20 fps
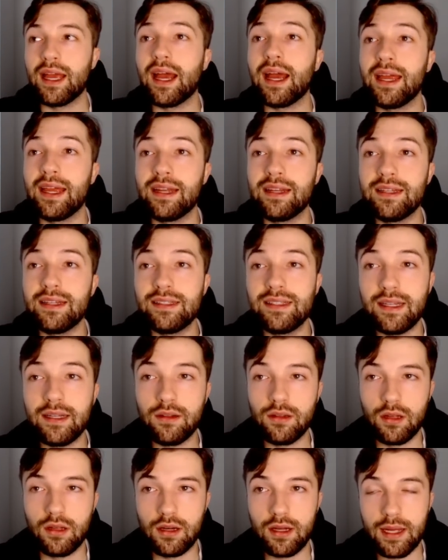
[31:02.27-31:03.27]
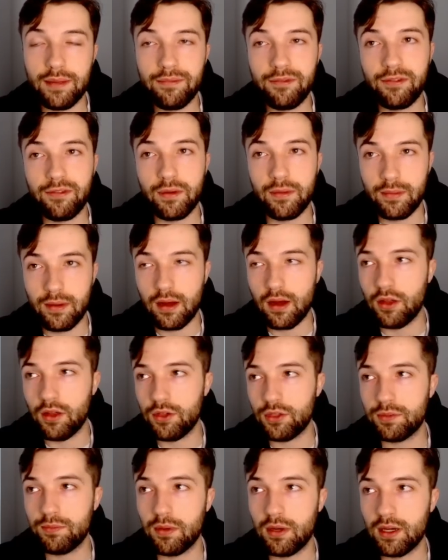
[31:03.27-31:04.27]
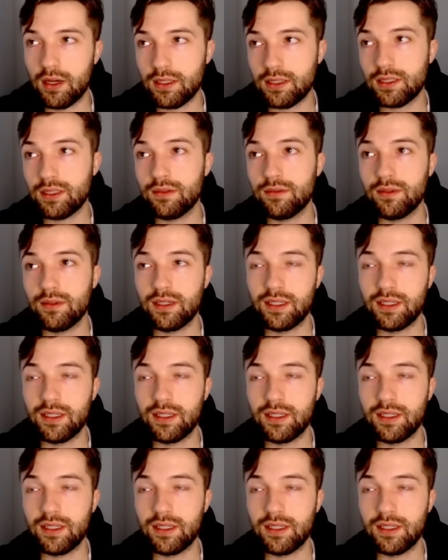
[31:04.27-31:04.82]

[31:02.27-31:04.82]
and he's getting a lot of hype from other spots,